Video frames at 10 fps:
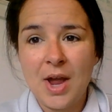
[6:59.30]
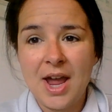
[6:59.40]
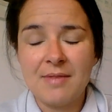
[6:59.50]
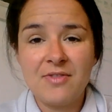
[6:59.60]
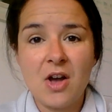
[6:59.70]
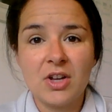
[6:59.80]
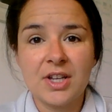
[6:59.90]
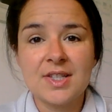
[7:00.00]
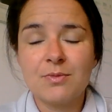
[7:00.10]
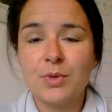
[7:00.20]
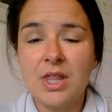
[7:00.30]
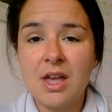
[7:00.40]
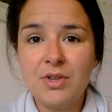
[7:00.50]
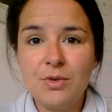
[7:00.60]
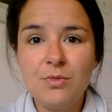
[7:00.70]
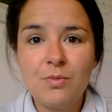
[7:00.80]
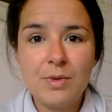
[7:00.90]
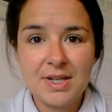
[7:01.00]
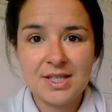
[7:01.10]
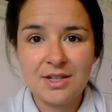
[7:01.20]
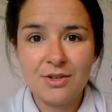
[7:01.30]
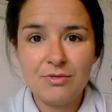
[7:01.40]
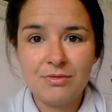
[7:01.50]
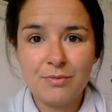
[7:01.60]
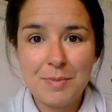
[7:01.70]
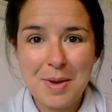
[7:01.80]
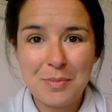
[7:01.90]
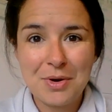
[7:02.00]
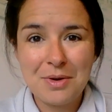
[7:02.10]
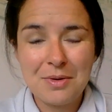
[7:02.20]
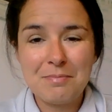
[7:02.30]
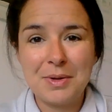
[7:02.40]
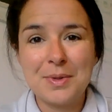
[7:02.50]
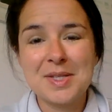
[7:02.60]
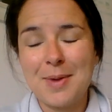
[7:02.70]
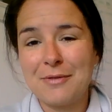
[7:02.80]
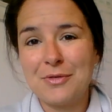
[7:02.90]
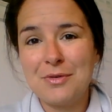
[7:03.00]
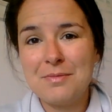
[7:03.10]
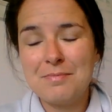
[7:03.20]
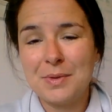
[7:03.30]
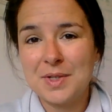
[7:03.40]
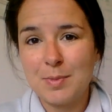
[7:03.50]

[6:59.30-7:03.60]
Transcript: Okay, Falcons, we love you. We miss you. Remember, be respectful, be